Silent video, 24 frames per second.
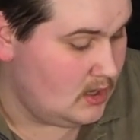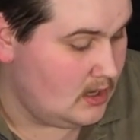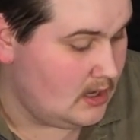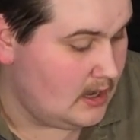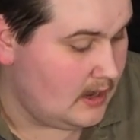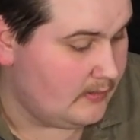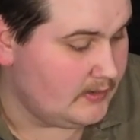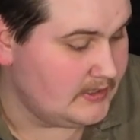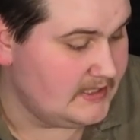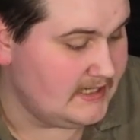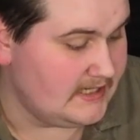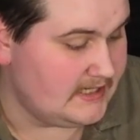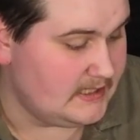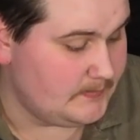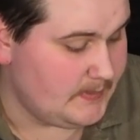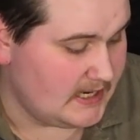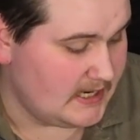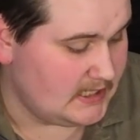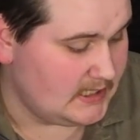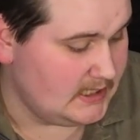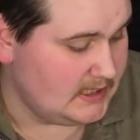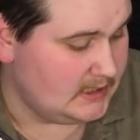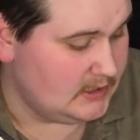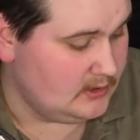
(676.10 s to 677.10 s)
I wasn't
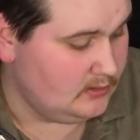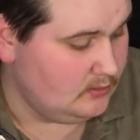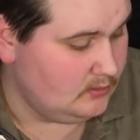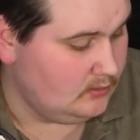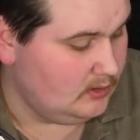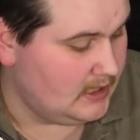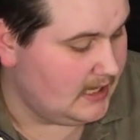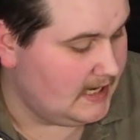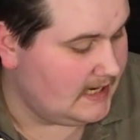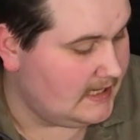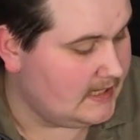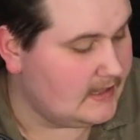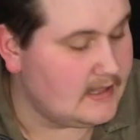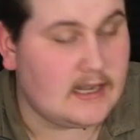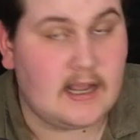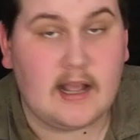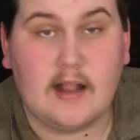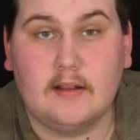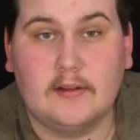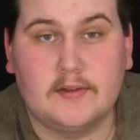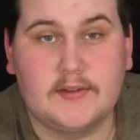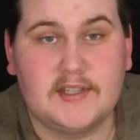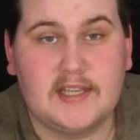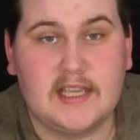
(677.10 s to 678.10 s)
expecting to like the
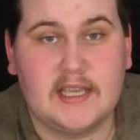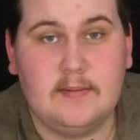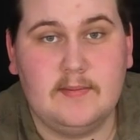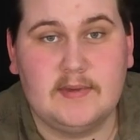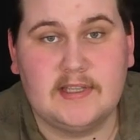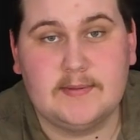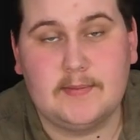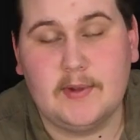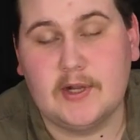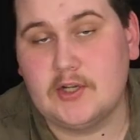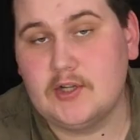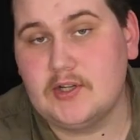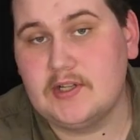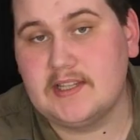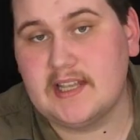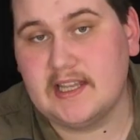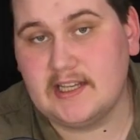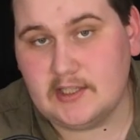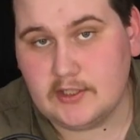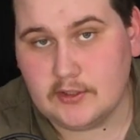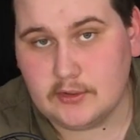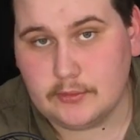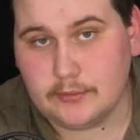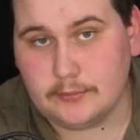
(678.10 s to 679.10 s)
color scheme as much as I
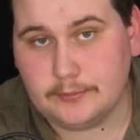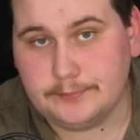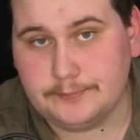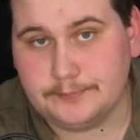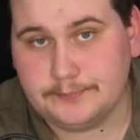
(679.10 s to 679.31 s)
do.